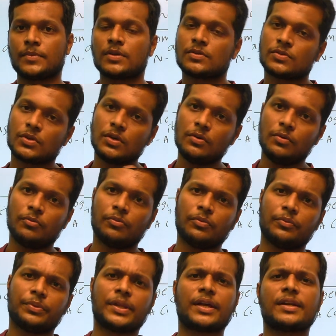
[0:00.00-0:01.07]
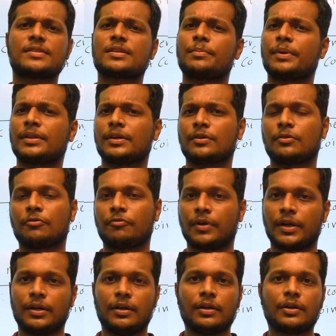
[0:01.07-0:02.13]
So there is a method to
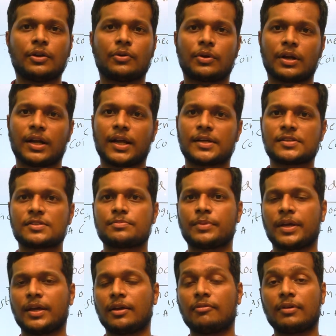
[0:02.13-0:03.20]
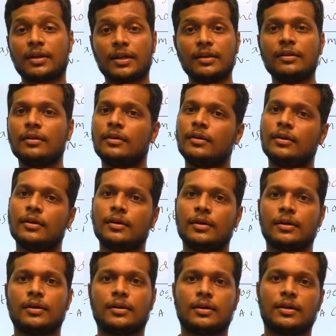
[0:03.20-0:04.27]
find the neutral axis by equating
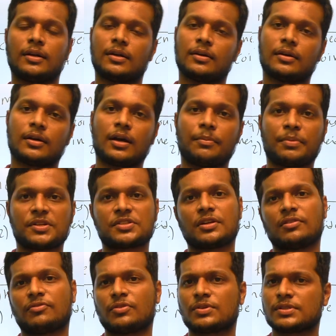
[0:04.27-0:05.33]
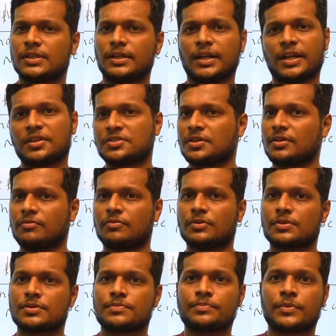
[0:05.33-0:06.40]
compression force and tension
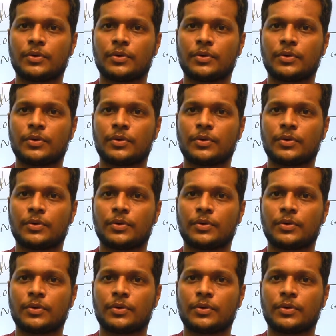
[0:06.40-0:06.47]
force.